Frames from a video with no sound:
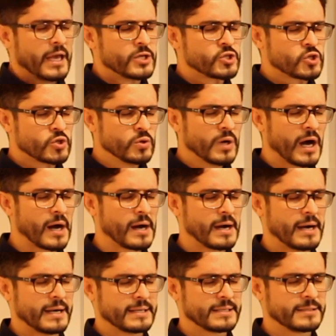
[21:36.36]
is too
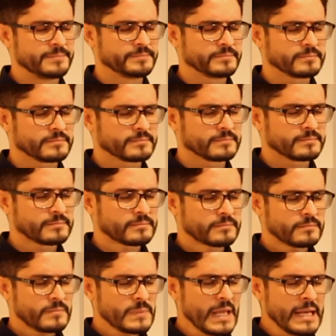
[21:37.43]
hard.
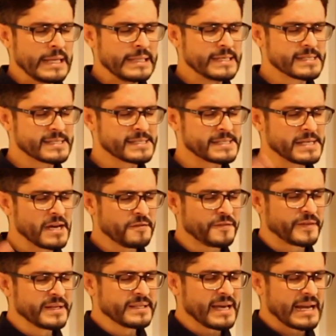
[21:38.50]
The
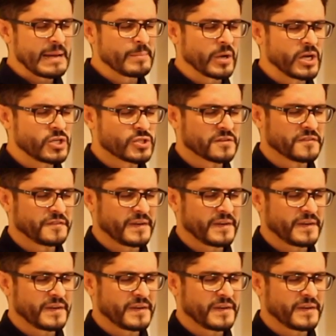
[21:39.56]
suffering that I'm going to